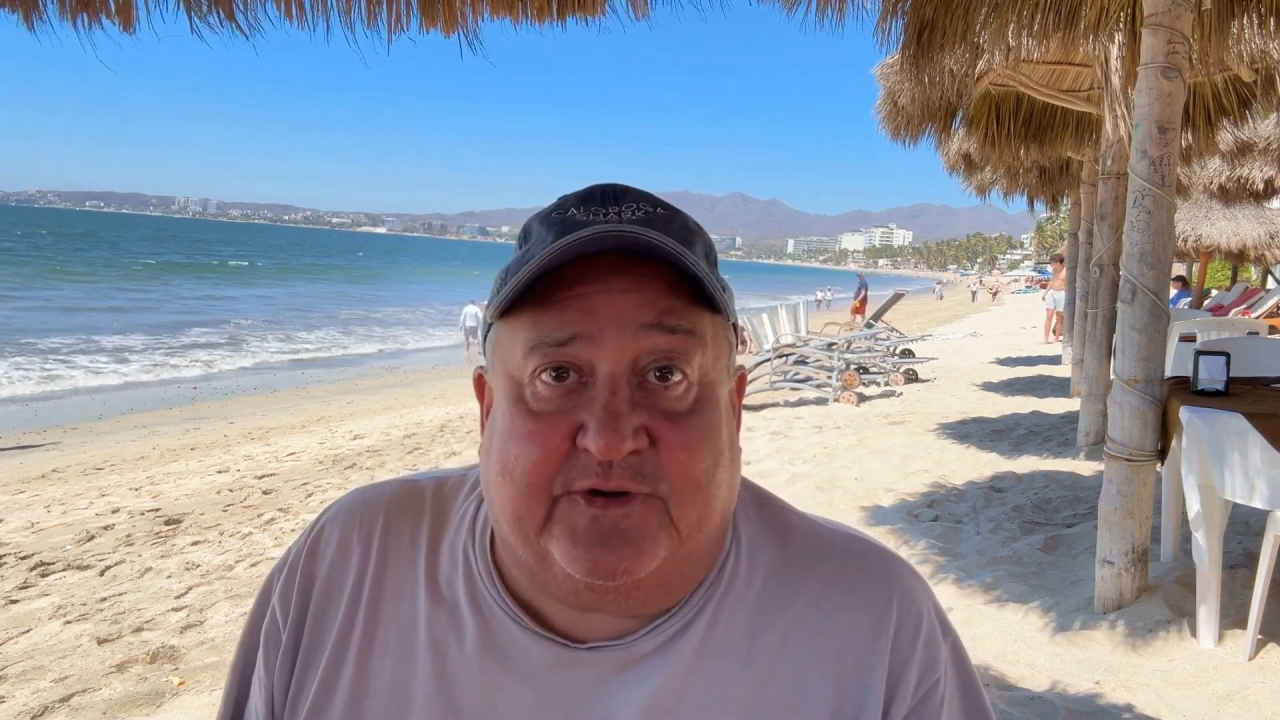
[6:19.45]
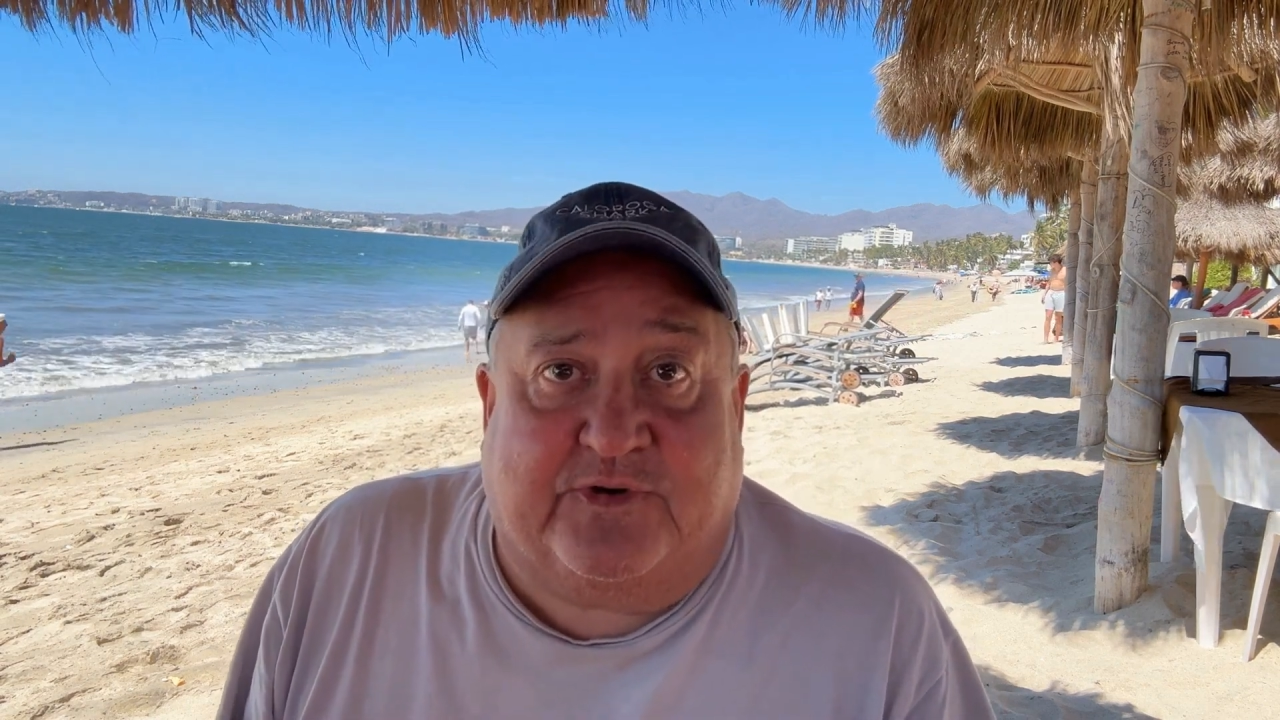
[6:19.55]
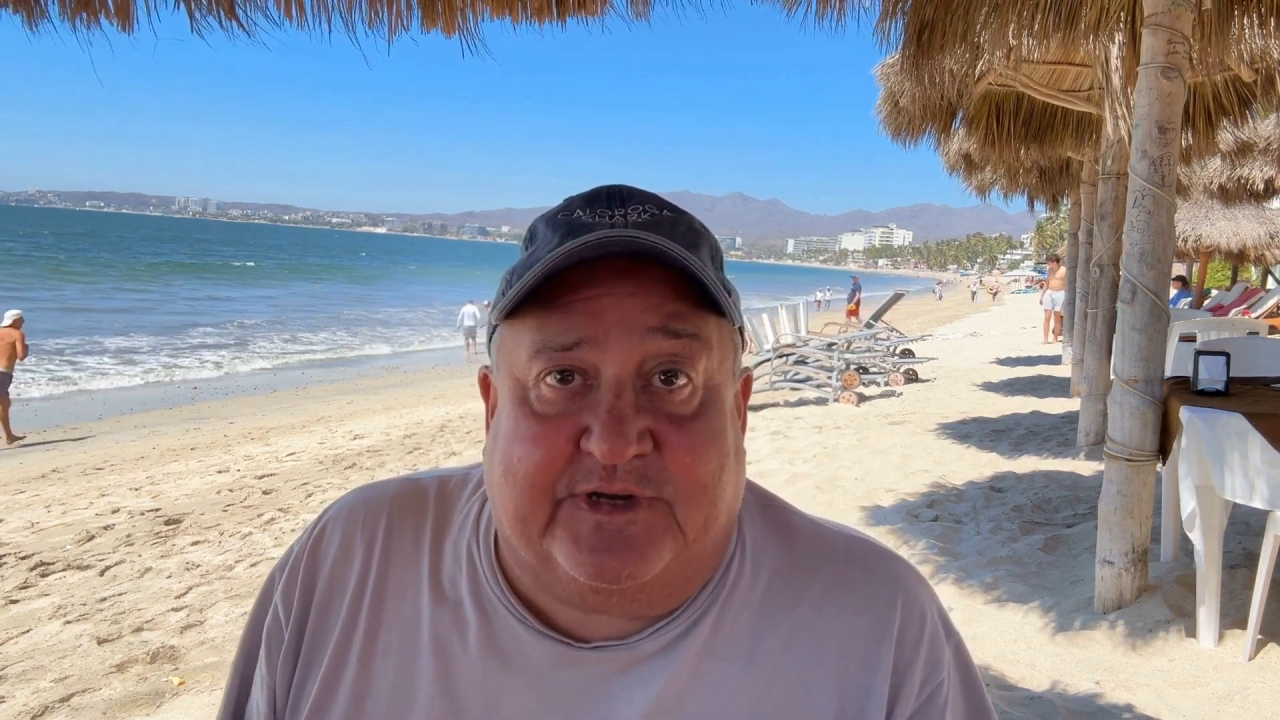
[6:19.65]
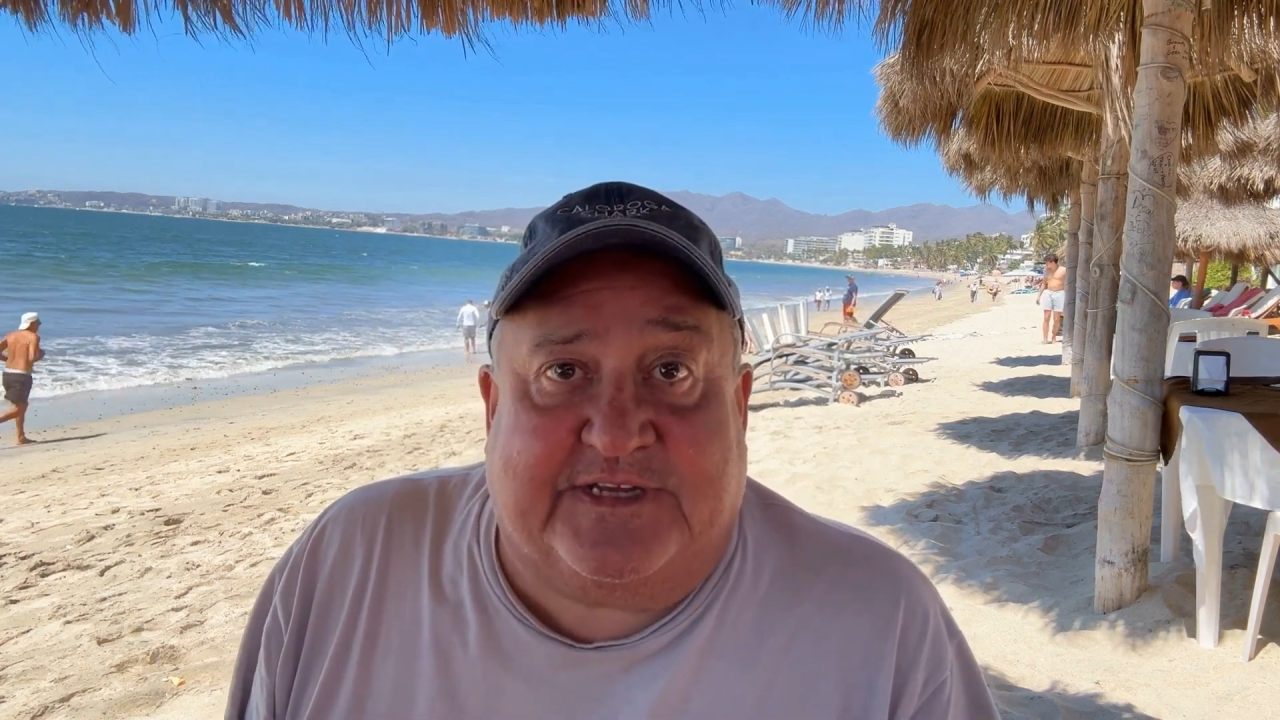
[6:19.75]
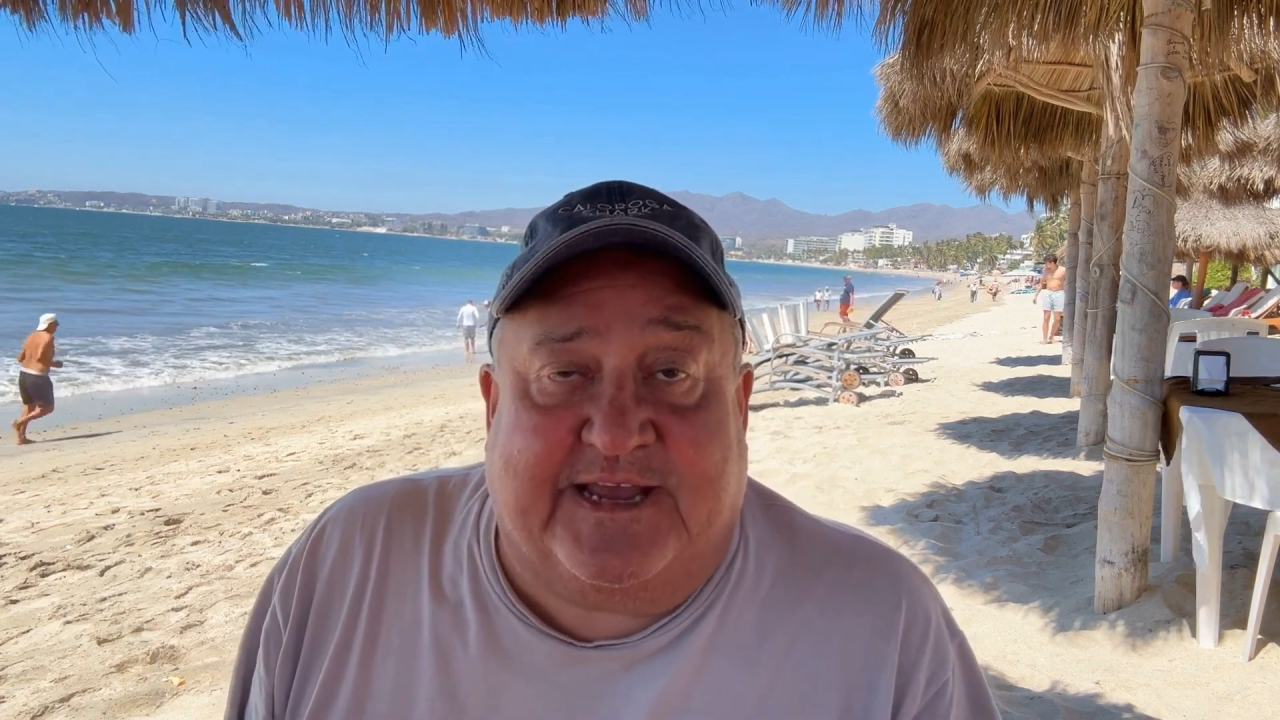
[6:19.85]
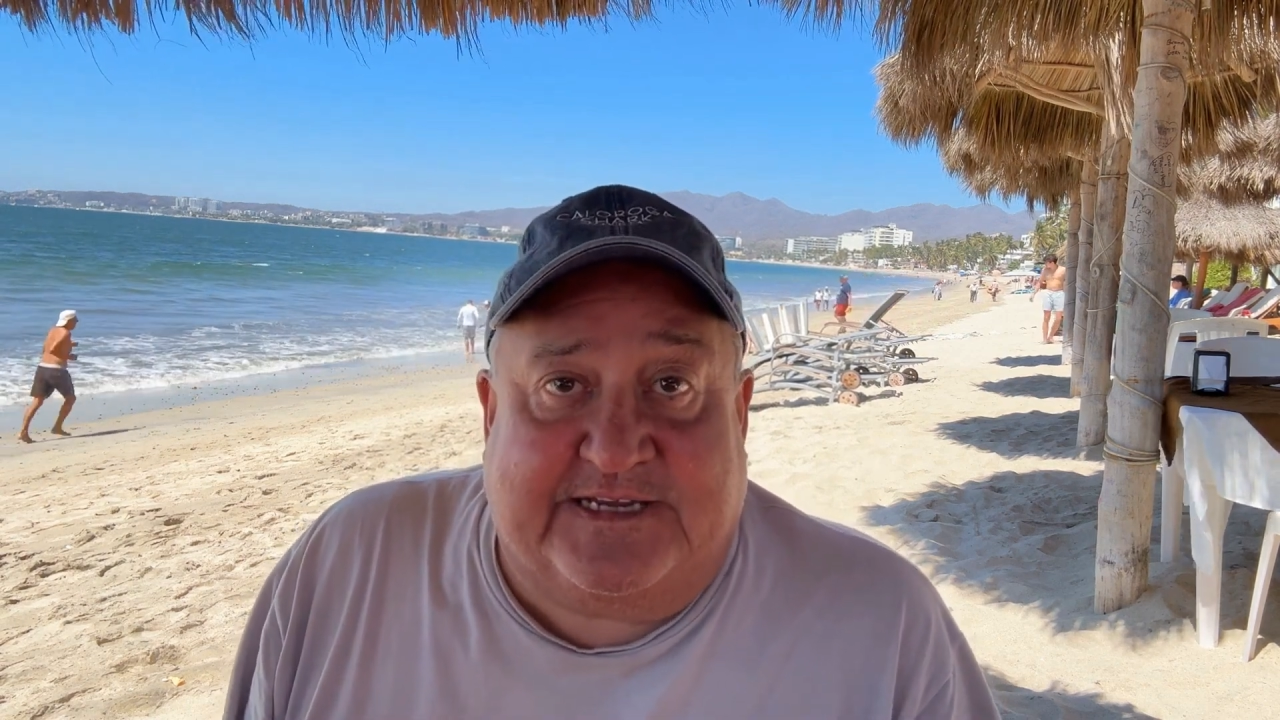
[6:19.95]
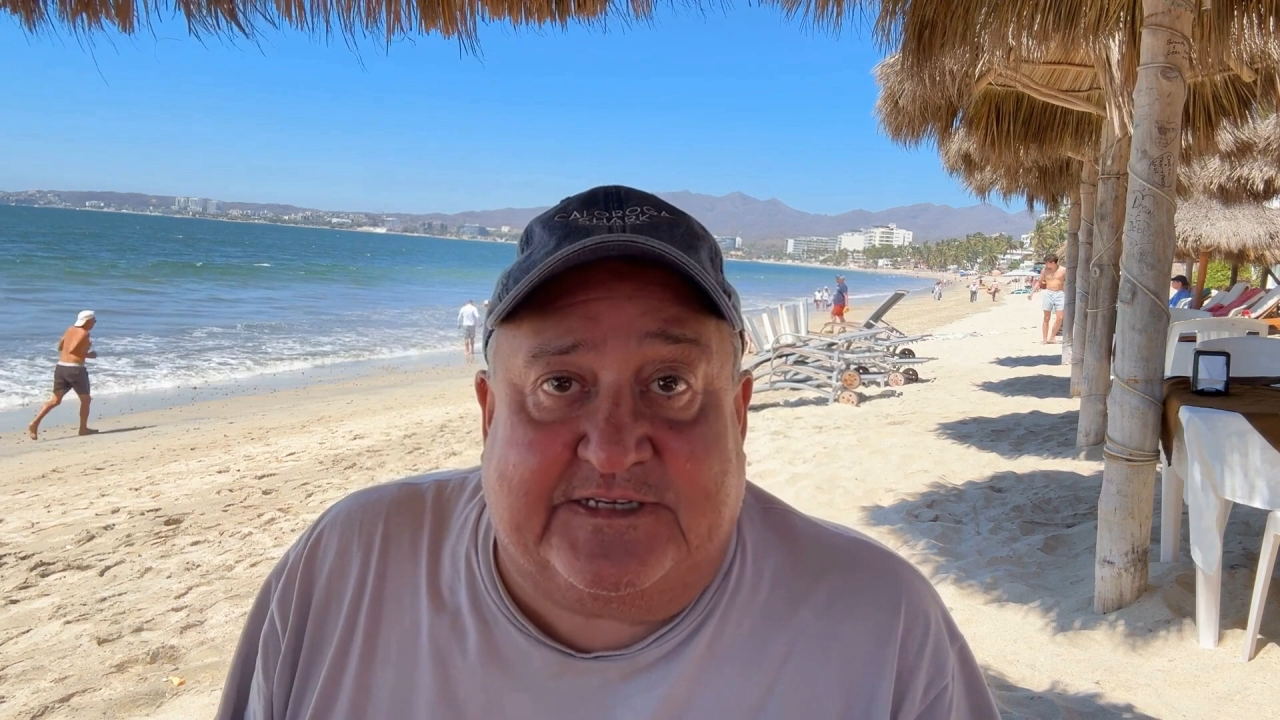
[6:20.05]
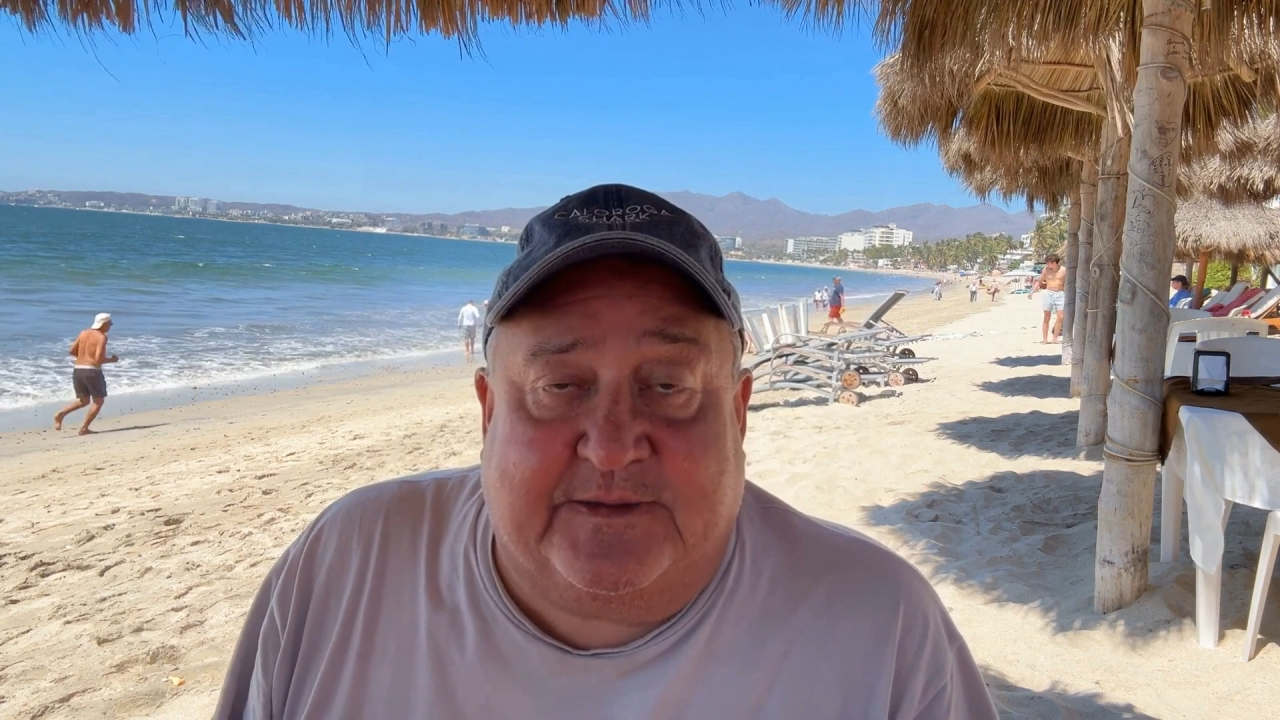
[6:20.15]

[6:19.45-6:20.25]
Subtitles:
crudités in